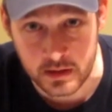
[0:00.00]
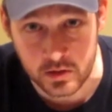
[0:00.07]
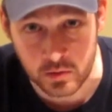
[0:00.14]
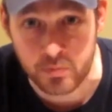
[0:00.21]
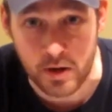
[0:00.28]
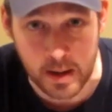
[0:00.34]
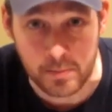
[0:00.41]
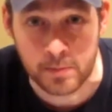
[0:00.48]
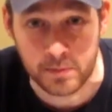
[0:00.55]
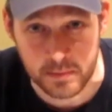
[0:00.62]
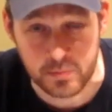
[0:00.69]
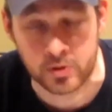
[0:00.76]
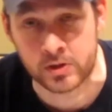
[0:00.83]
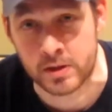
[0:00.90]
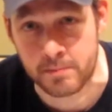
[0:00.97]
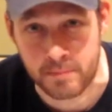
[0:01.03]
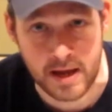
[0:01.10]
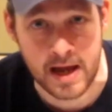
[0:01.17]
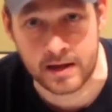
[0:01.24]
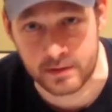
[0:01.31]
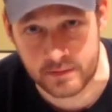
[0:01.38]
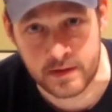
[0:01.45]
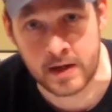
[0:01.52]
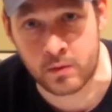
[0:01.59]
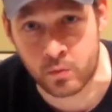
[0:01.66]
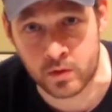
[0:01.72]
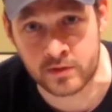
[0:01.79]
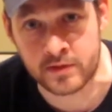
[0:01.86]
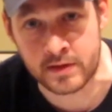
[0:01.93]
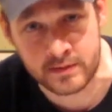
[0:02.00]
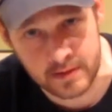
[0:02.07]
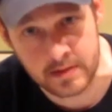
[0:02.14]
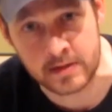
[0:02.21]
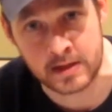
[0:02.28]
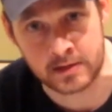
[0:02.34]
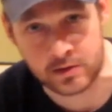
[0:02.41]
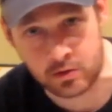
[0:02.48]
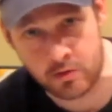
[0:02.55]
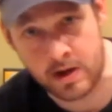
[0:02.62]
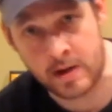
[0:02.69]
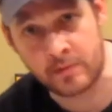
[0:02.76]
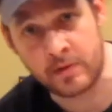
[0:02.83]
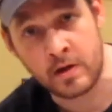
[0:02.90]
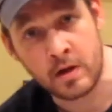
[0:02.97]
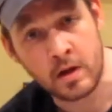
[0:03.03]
you'll probably put them back and take ones that didn't hit the ground.